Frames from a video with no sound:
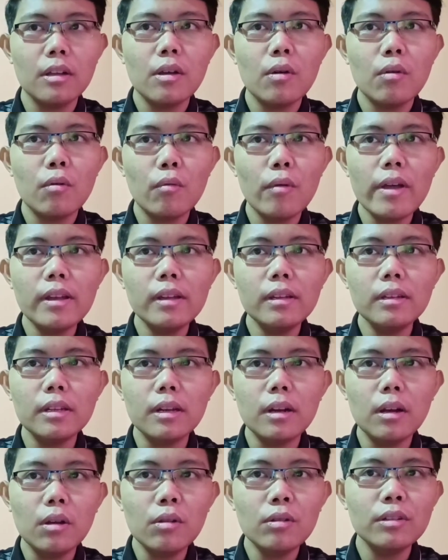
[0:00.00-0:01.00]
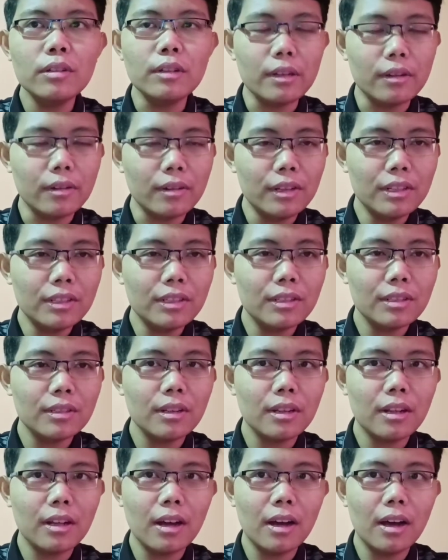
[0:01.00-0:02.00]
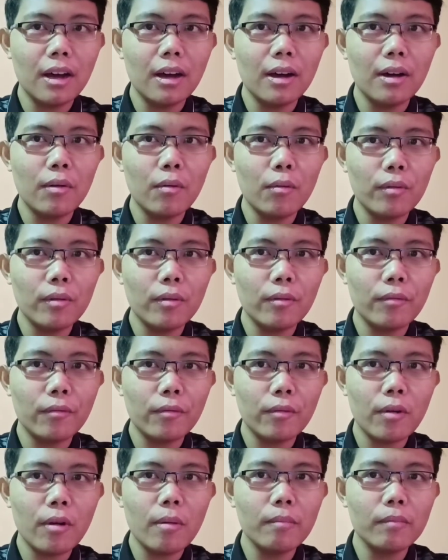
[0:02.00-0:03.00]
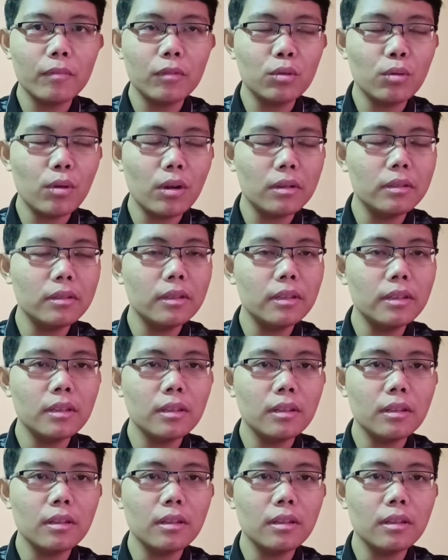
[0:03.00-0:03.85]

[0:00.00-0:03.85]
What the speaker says: When the load decrease from 200